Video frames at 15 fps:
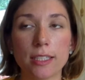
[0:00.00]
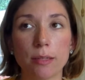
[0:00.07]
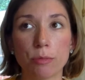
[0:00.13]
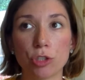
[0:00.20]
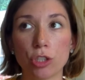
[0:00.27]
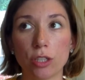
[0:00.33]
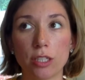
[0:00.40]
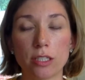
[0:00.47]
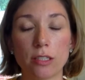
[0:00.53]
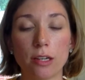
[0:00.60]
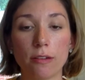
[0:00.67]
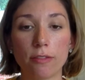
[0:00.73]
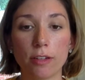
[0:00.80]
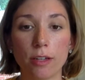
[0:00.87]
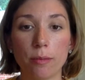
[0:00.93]
I'm sure they
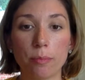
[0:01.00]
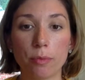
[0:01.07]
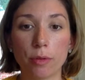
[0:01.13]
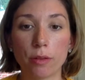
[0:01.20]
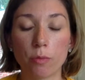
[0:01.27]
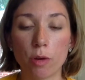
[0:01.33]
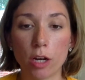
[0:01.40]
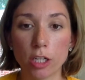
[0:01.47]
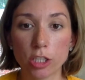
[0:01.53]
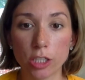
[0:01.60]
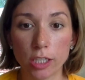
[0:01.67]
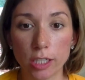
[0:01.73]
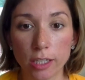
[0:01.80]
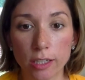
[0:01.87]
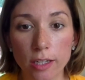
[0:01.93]
soften up with washing,